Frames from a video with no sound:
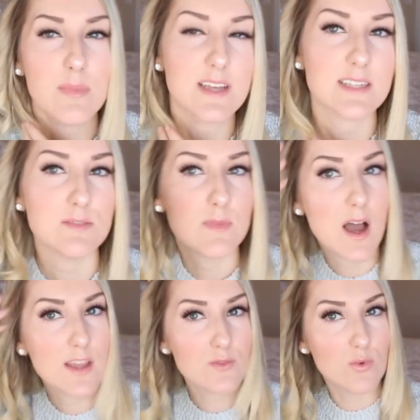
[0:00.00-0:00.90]
because I'm
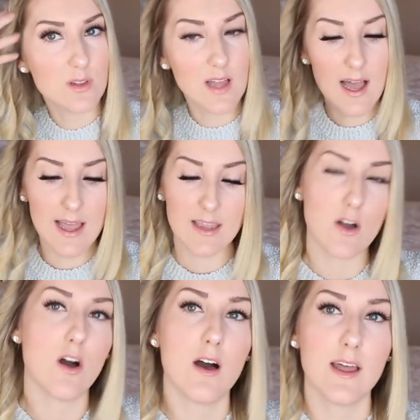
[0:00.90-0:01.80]
not relying
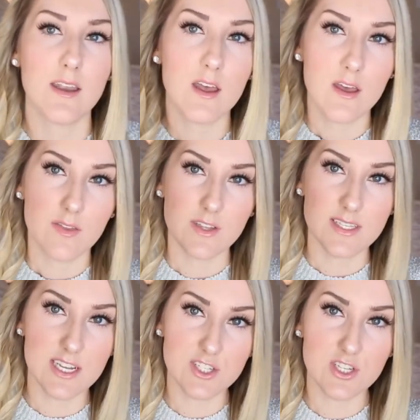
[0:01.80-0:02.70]
on the
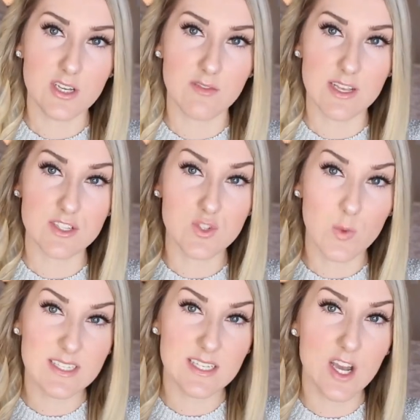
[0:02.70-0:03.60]
tension of like
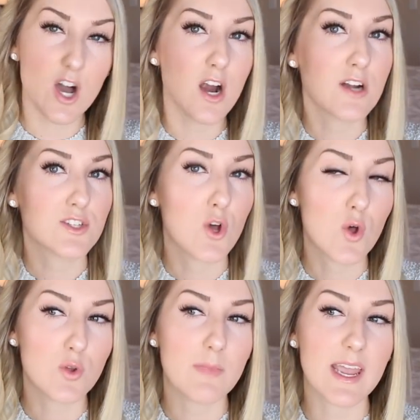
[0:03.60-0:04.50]
squeezing it hard to
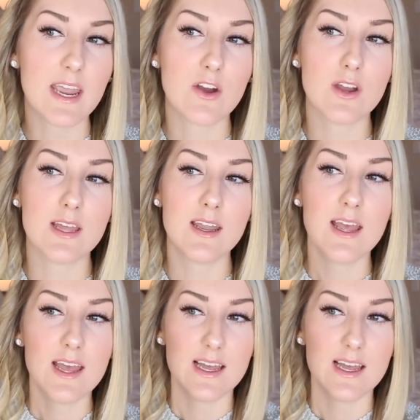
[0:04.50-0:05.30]
hold my hair in.